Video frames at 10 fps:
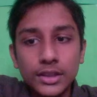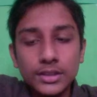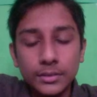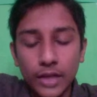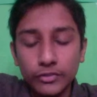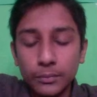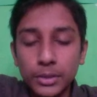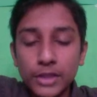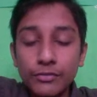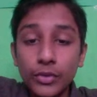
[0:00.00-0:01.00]
after
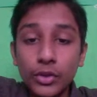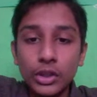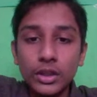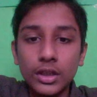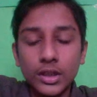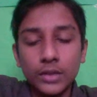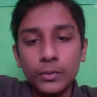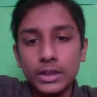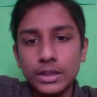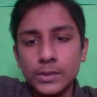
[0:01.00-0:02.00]
b4,
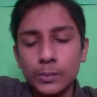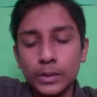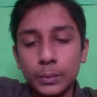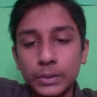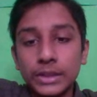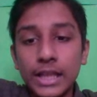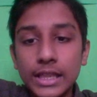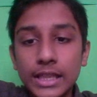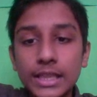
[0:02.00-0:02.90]
what we did gaining